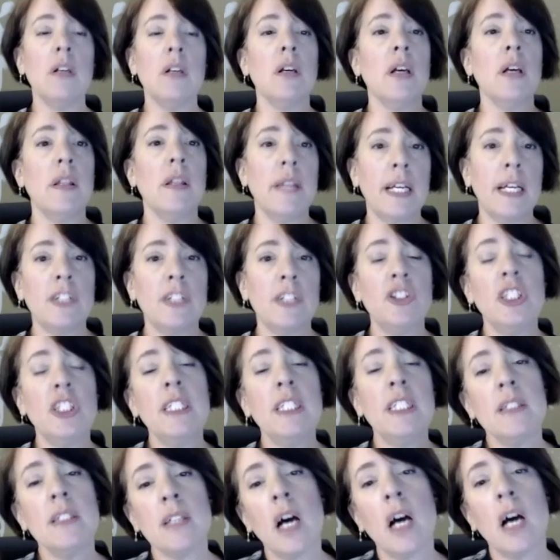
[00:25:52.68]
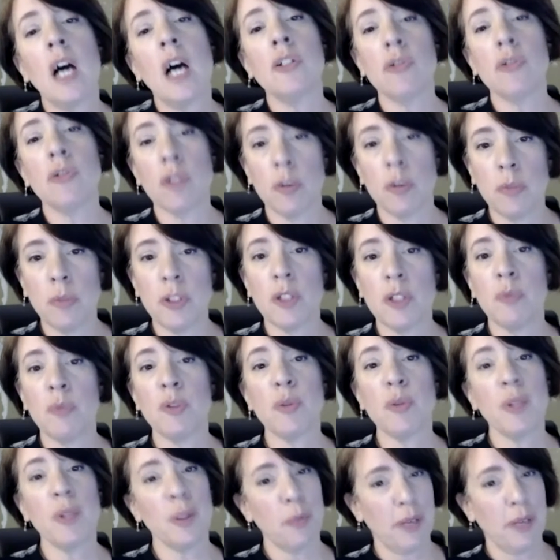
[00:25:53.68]
That gene is on chromosome
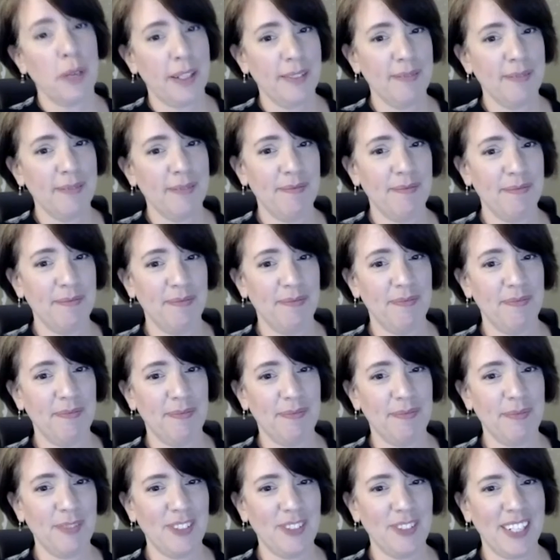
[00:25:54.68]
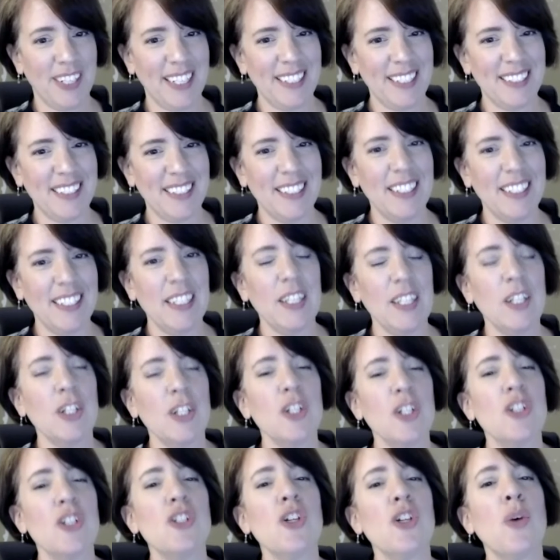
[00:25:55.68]
21, right?
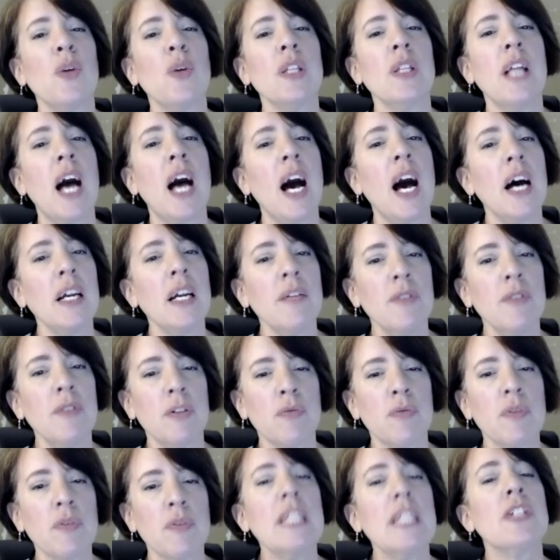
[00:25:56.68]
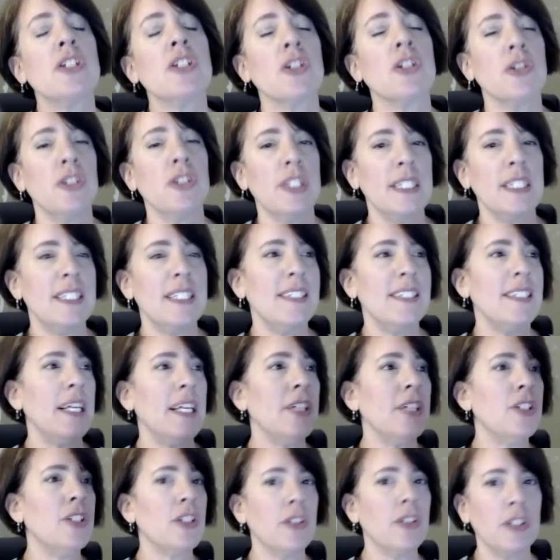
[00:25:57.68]
So a lot of the research is
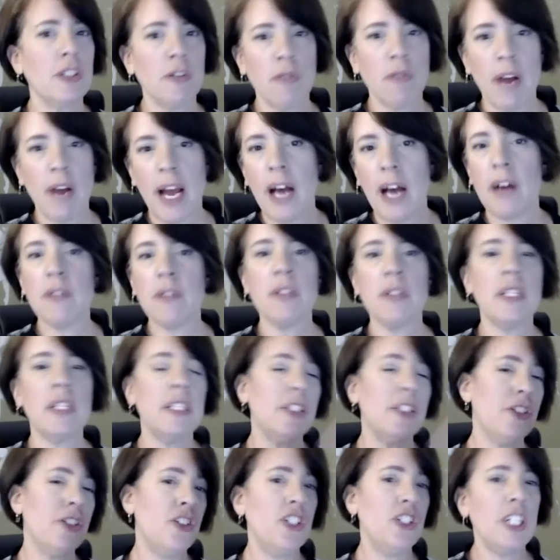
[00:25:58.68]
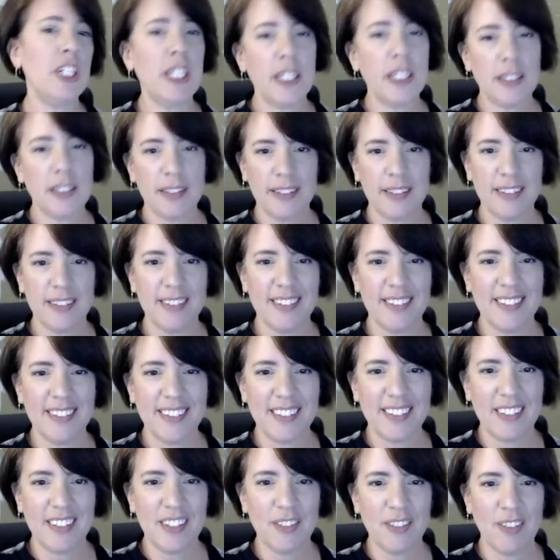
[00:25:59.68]
centered around this gene,
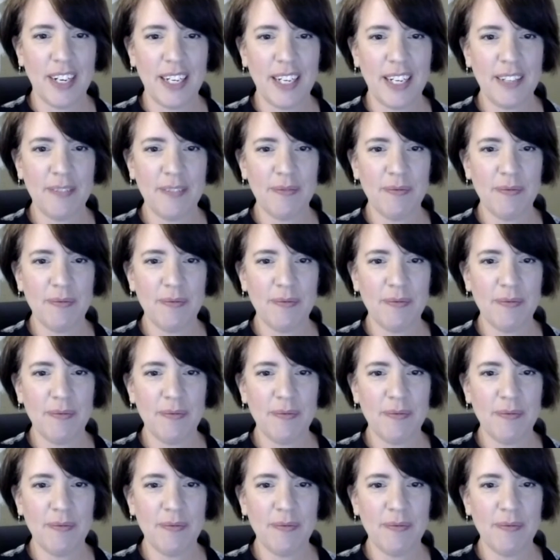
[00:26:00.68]
right?